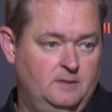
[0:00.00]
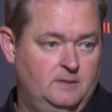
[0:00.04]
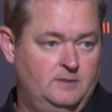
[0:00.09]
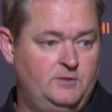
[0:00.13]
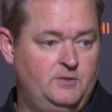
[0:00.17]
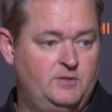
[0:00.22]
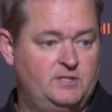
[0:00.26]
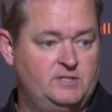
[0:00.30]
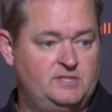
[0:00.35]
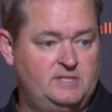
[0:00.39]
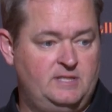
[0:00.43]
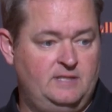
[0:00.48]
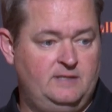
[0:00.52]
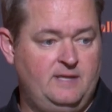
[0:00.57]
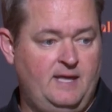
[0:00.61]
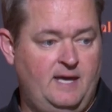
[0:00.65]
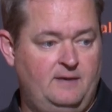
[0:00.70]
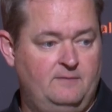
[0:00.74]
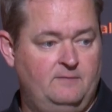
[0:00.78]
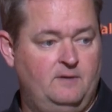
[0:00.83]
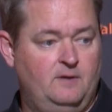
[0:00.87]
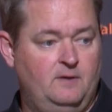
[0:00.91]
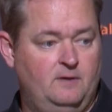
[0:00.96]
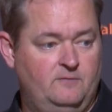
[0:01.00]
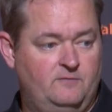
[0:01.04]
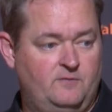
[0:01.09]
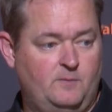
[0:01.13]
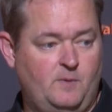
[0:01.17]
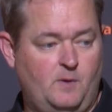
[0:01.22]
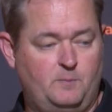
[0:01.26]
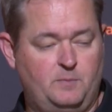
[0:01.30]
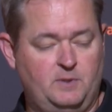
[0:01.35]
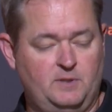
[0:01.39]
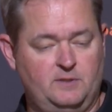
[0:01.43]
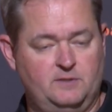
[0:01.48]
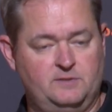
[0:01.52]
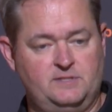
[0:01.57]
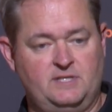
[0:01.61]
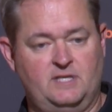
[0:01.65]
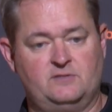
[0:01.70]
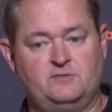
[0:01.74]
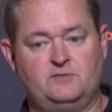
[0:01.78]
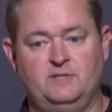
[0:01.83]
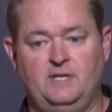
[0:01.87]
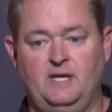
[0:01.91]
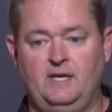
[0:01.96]
You could see that from our players
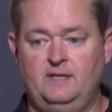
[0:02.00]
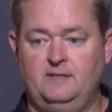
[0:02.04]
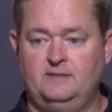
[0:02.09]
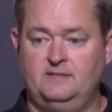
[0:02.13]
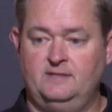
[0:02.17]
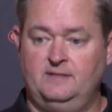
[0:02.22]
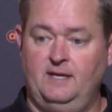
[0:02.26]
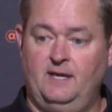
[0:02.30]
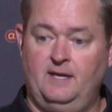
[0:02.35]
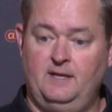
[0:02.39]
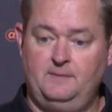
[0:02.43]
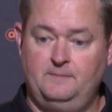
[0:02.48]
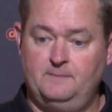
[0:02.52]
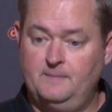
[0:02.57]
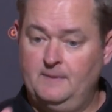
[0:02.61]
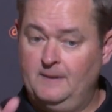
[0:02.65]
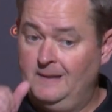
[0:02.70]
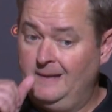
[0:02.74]
yesterday and today.